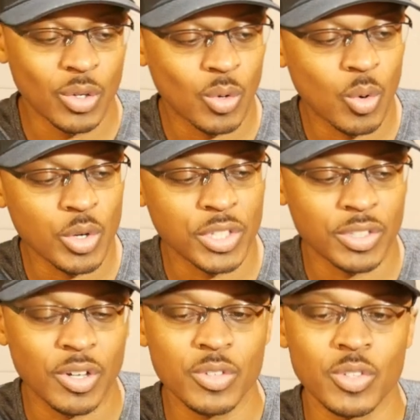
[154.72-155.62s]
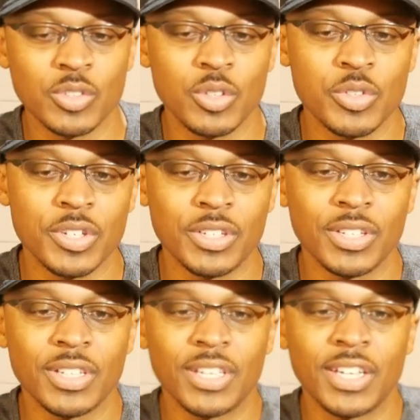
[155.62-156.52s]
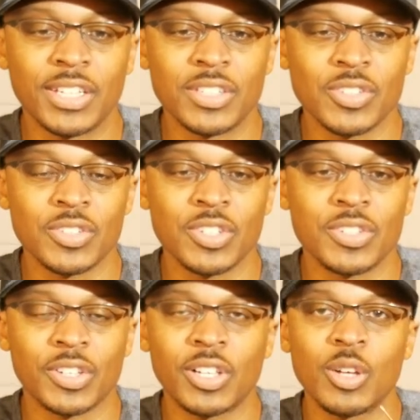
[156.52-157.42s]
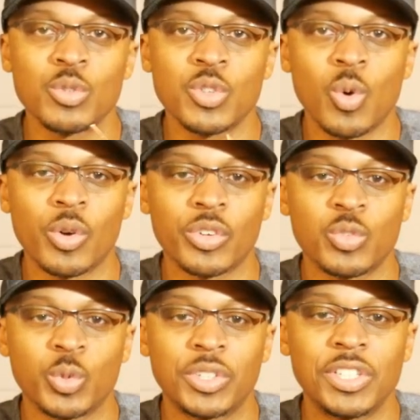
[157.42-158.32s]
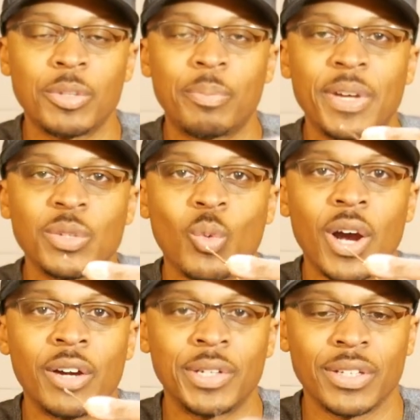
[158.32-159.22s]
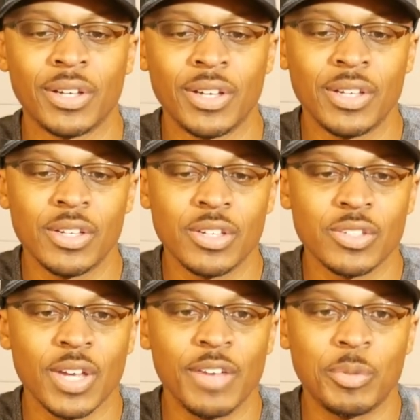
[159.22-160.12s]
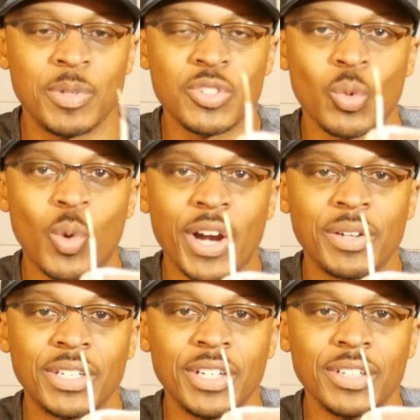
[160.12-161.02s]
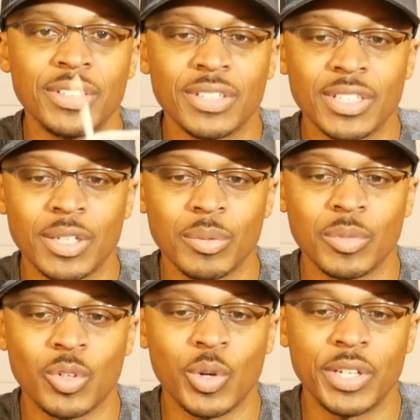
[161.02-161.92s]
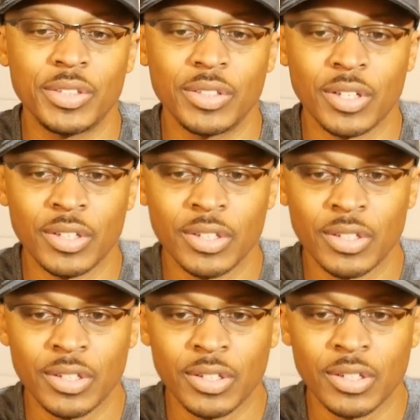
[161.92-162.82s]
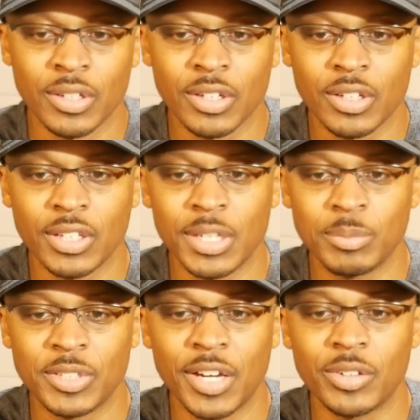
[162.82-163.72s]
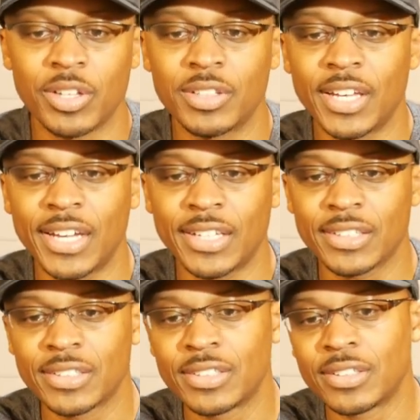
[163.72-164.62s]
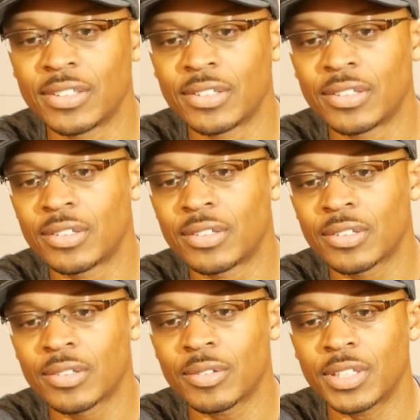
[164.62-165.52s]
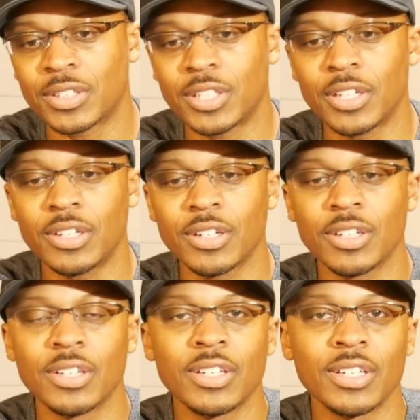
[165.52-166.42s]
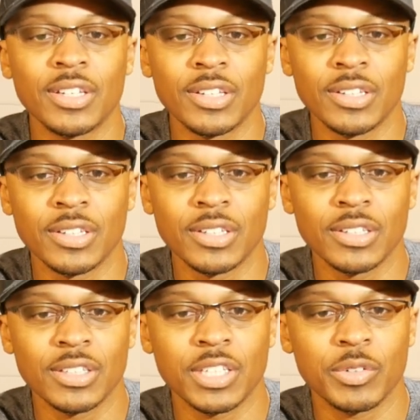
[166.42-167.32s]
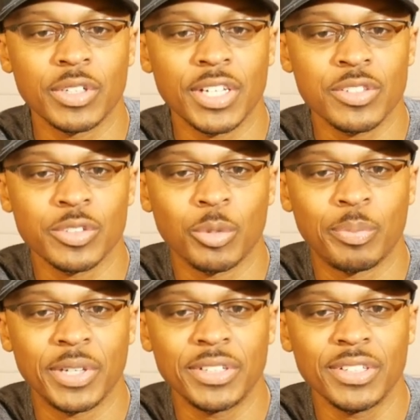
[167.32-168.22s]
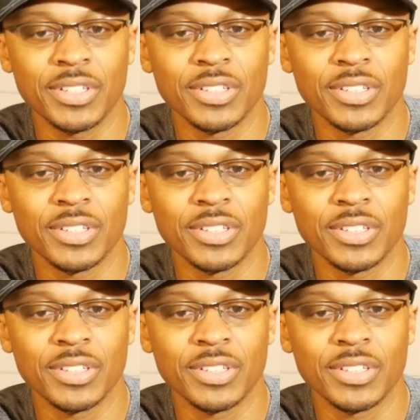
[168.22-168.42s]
Or you can also use it in instances in closed quarters where you need to bend wiring. So I have a piece of wiring here. Go ahead and clamp down on that right there. Give it a nice little bend.